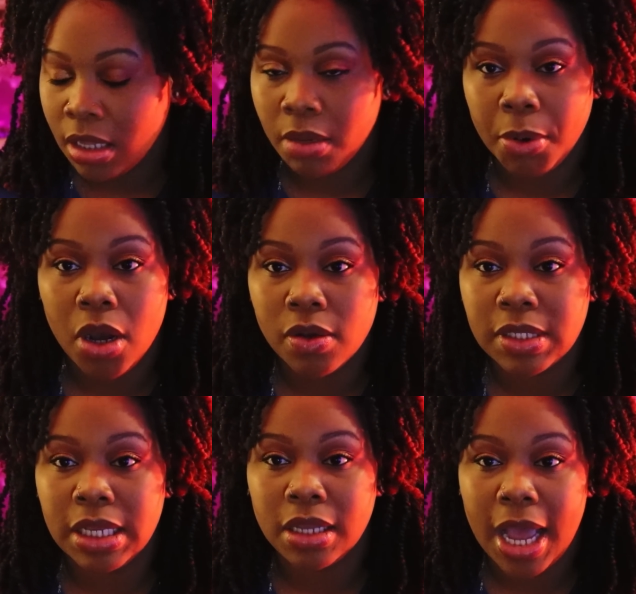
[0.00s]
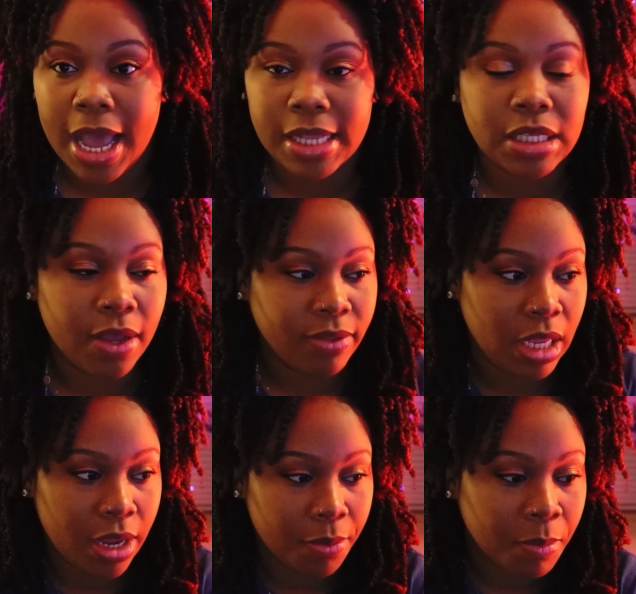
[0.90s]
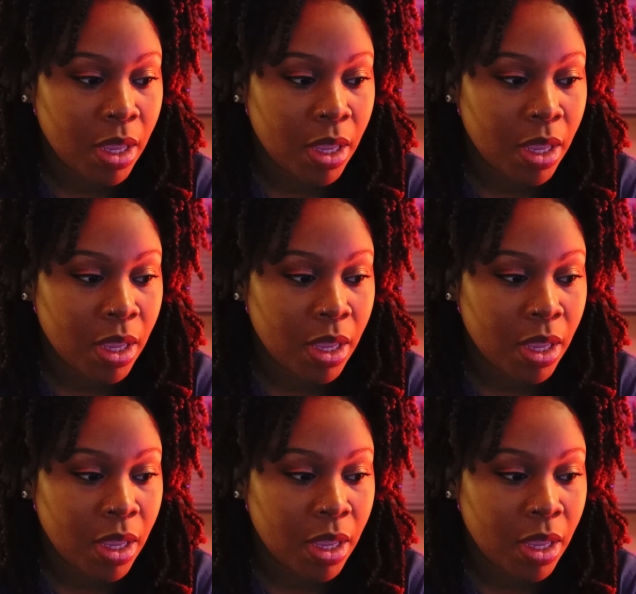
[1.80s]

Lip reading: the pros and the cons of the hair.